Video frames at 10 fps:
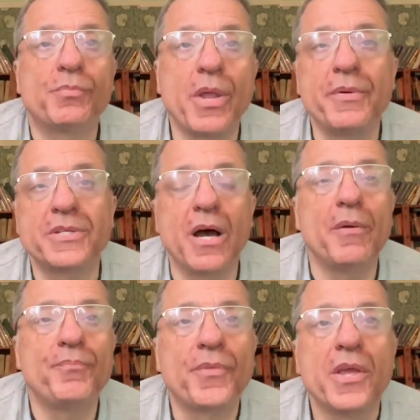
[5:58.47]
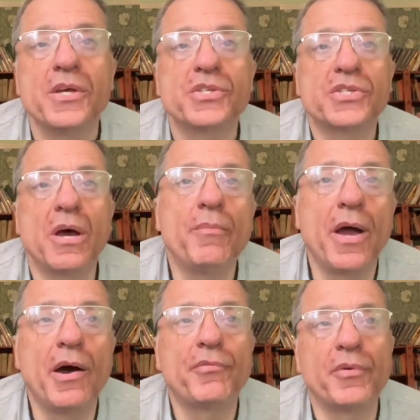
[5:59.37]
it up
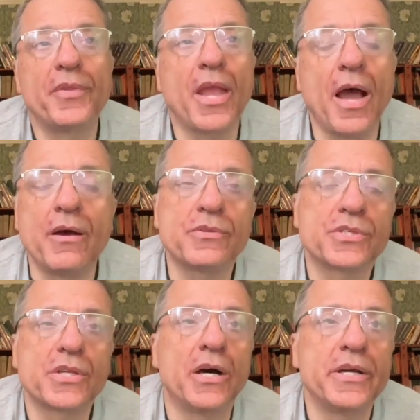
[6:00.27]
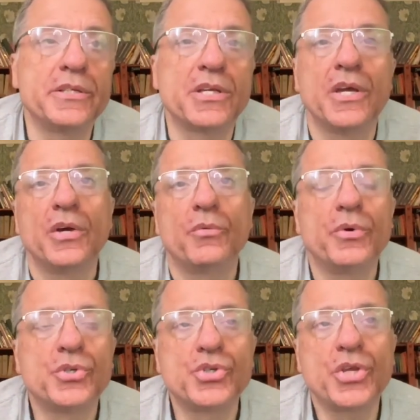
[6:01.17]
somehow from the outside
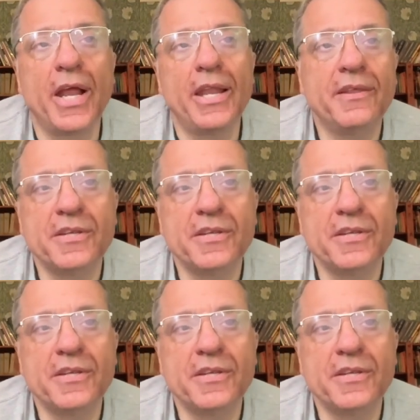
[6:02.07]
with shelling.